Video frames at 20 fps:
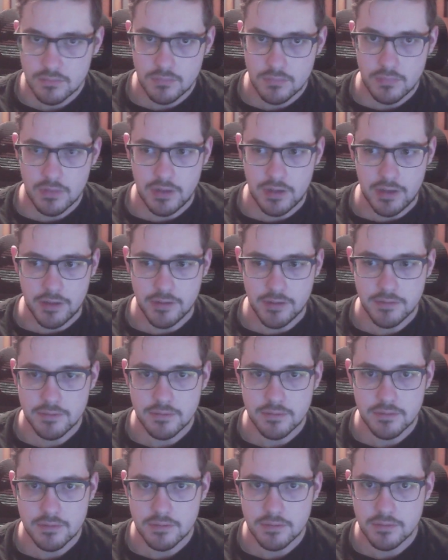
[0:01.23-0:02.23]
Hey,
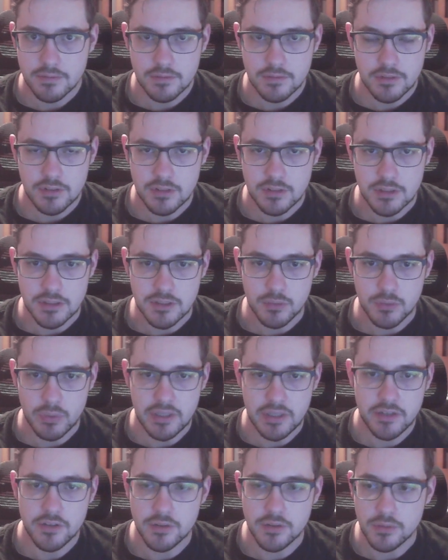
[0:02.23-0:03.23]
week
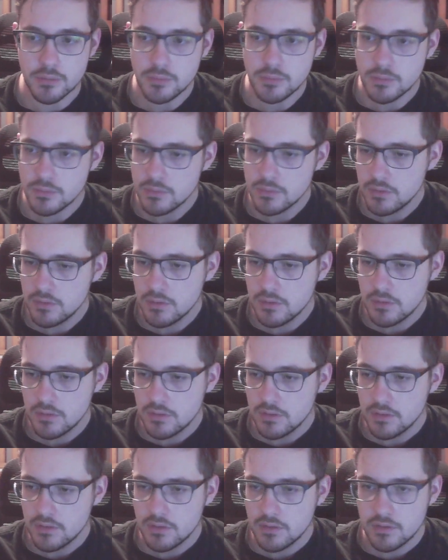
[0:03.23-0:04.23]
two.
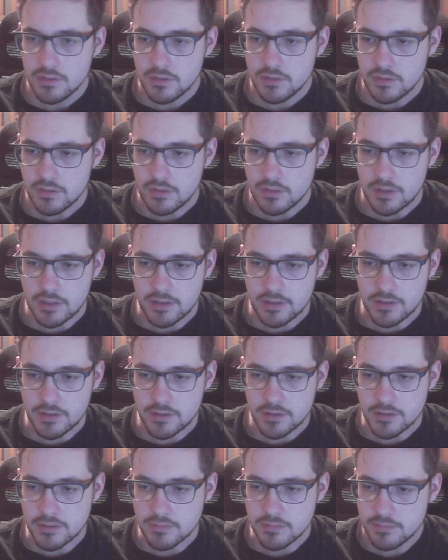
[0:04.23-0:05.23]

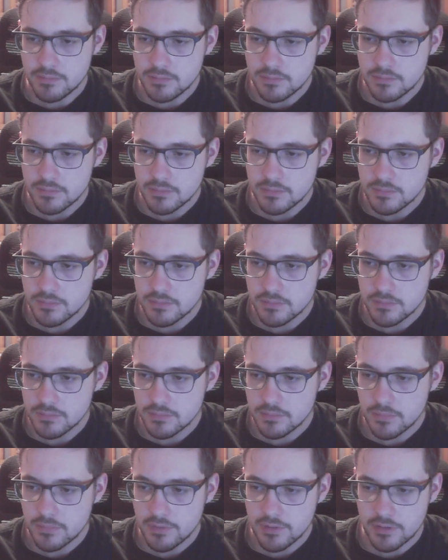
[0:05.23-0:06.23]
I
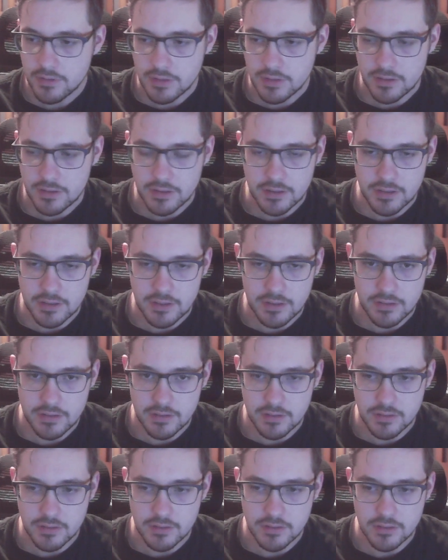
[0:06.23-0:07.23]
think I got
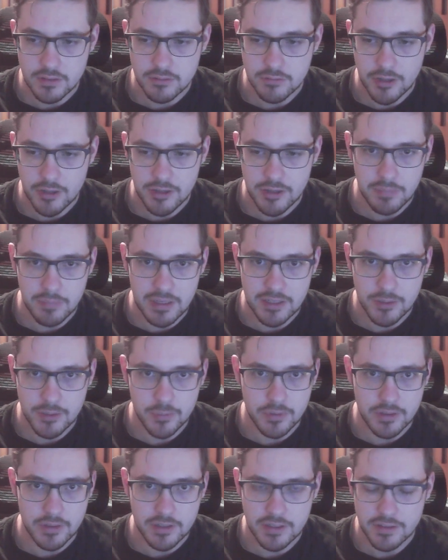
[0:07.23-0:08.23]
the right mic
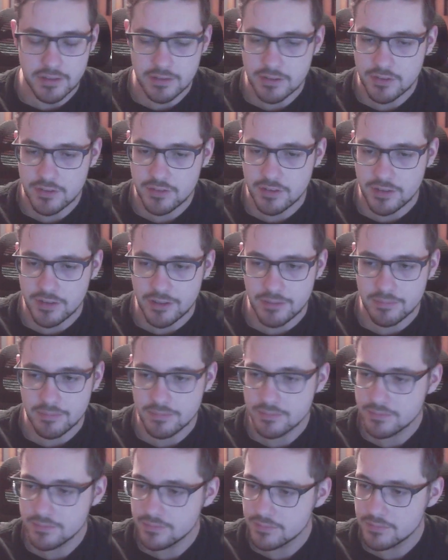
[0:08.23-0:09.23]
working this time
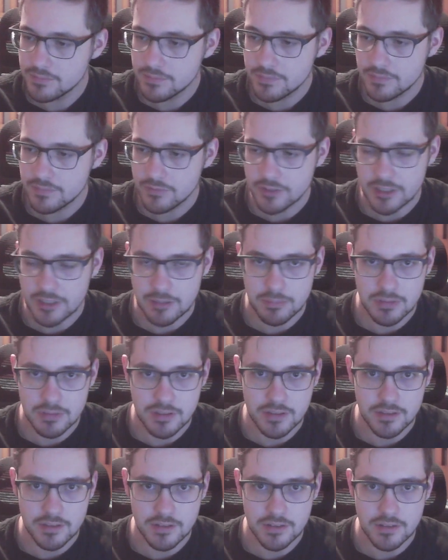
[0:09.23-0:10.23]
when I
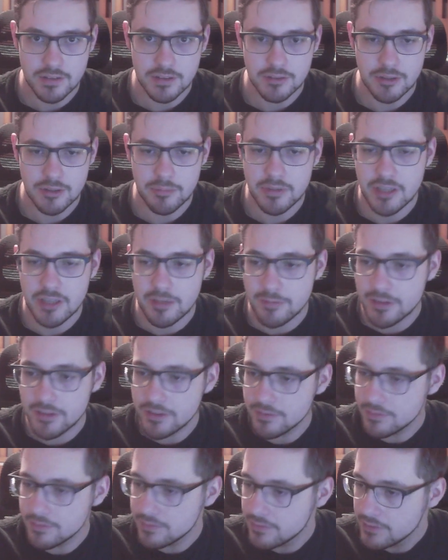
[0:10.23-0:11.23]
plugged the webcam in.
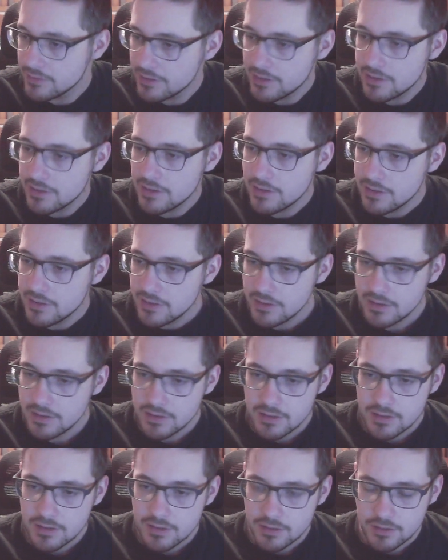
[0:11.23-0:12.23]

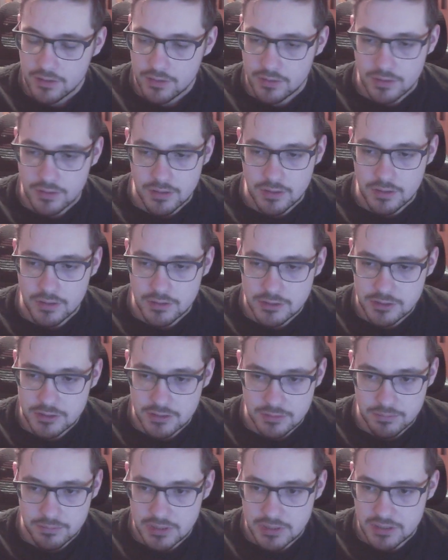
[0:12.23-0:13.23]
So
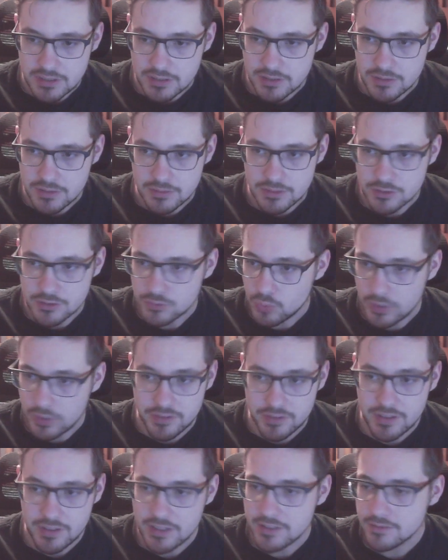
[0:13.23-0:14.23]
shouldn't be just one
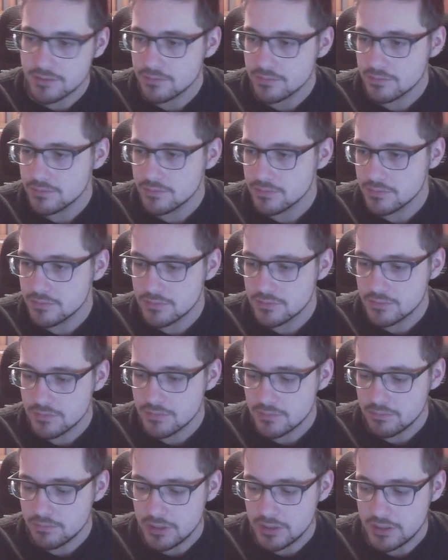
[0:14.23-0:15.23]
take,
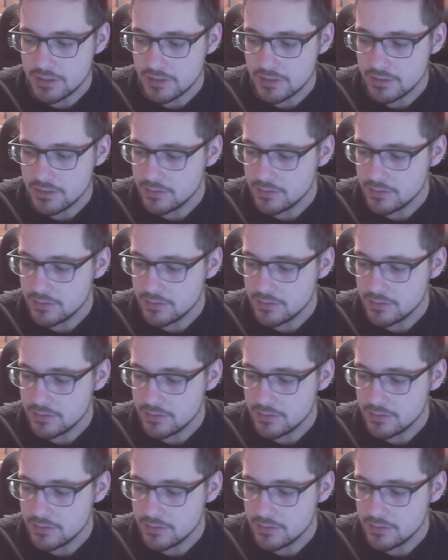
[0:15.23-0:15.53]
but